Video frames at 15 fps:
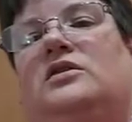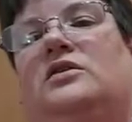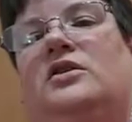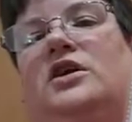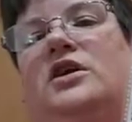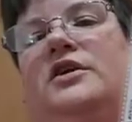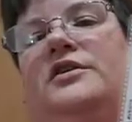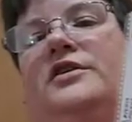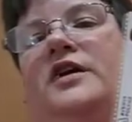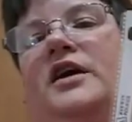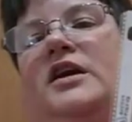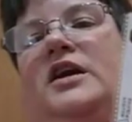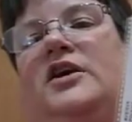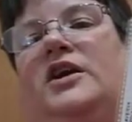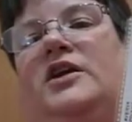or they're
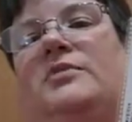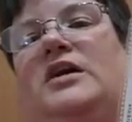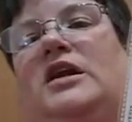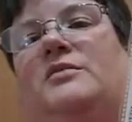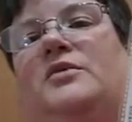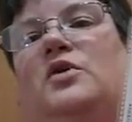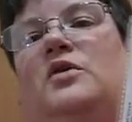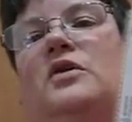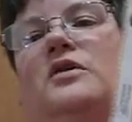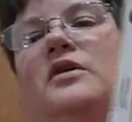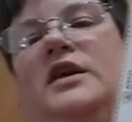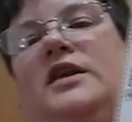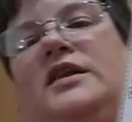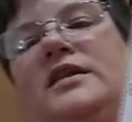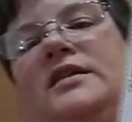not carrying them anymore or
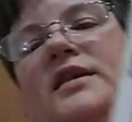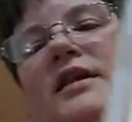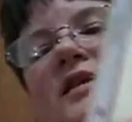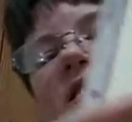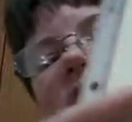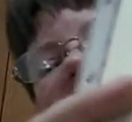anything like